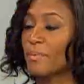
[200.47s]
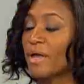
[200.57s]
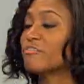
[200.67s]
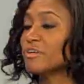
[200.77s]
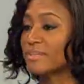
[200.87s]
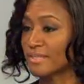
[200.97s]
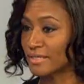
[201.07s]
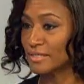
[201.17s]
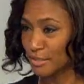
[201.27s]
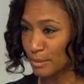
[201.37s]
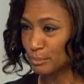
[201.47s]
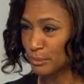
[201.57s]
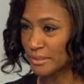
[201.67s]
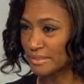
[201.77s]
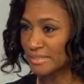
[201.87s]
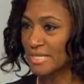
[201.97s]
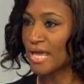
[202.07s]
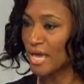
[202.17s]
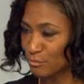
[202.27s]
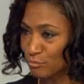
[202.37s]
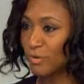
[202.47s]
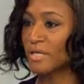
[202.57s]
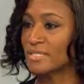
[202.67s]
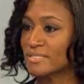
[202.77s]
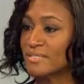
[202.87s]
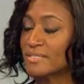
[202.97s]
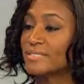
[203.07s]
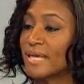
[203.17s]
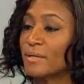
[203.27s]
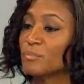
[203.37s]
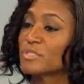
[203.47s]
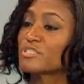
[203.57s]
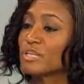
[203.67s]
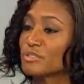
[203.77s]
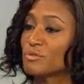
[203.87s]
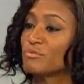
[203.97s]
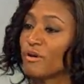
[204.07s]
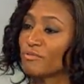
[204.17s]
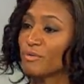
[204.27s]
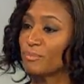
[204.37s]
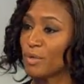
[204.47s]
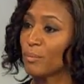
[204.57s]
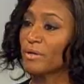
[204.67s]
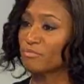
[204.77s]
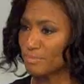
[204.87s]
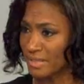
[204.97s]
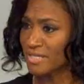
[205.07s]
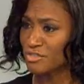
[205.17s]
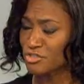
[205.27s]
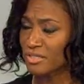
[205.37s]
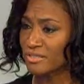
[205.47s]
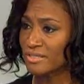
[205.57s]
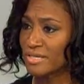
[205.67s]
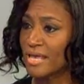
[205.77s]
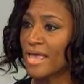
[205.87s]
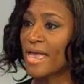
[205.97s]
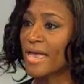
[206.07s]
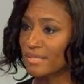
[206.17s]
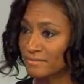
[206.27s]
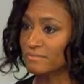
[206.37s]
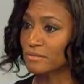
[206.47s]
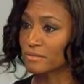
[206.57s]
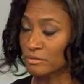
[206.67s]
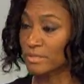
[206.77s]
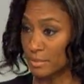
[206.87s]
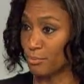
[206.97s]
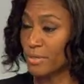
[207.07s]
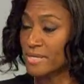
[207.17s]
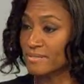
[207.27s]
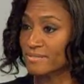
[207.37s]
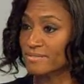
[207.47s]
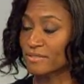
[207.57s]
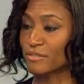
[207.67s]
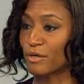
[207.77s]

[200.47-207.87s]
everything at that point and run into the den, which is not too far away from the kitchen, and get Prince.